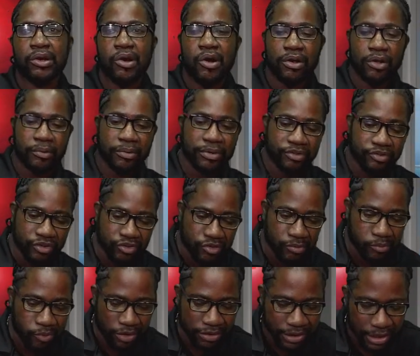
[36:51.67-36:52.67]
Oh, I want to drink
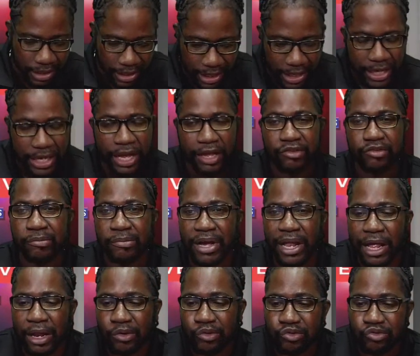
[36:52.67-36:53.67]
some water. Yeah, some
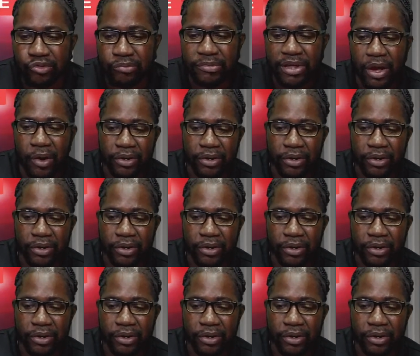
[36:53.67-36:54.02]
kalu soup there.